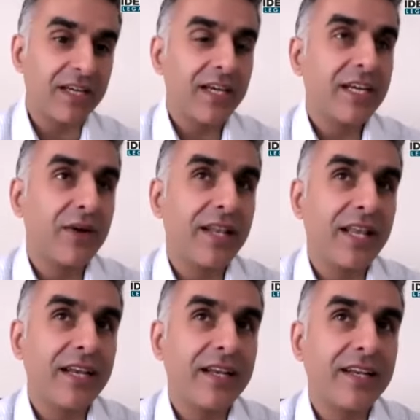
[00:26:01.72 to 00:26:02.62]
and
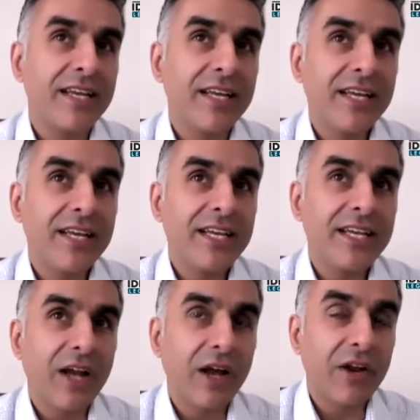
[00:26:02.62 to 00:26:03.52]
then, and obviously
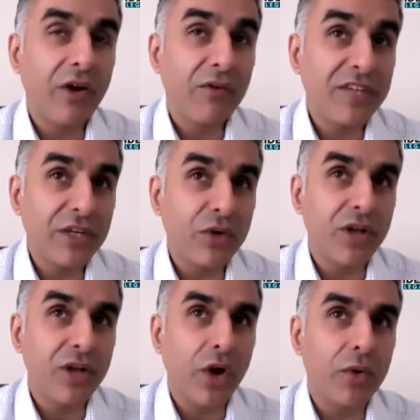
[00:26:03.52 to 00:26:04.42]
you'll know,
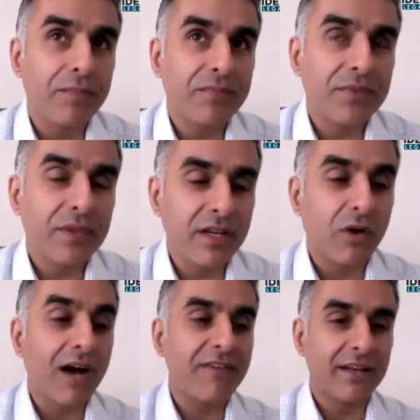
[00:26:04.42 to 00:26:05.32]
of other vendors
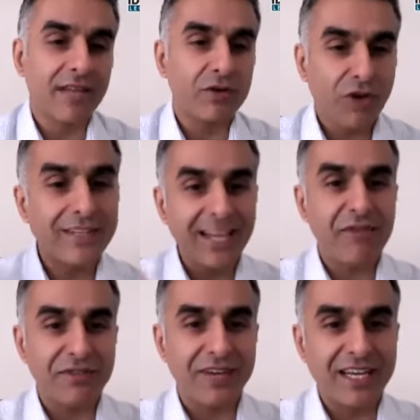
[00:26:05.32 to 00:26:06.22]
that will try and sell
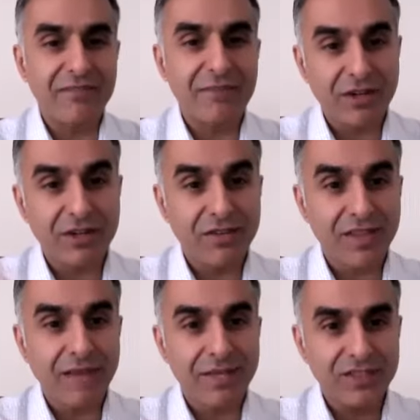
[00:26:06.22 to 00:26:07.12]
everything because for
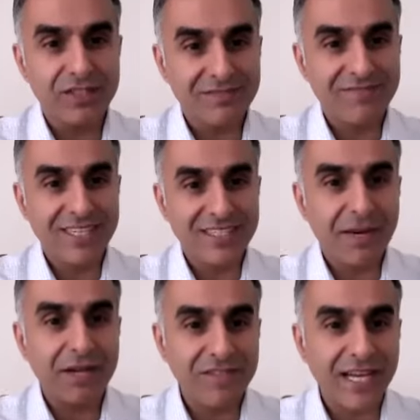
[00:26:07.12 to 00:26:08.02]
them, it's
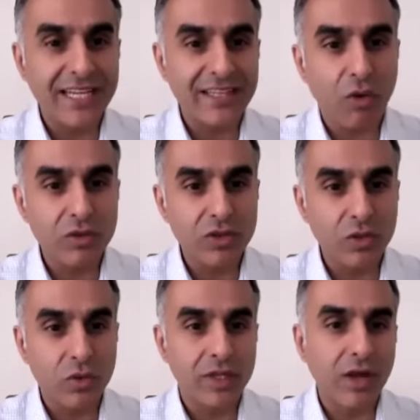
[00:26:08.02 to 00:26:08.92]
about selling the whole
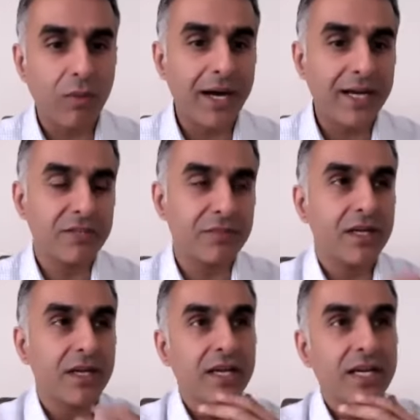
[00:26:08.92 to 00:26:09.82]
tool and the whole package. But
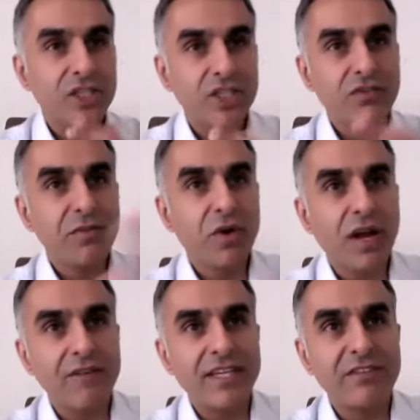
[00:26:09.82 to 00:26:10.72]
just from your kind of
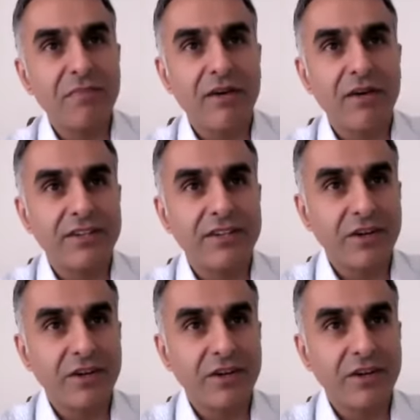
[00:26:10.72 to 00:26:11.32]
experience,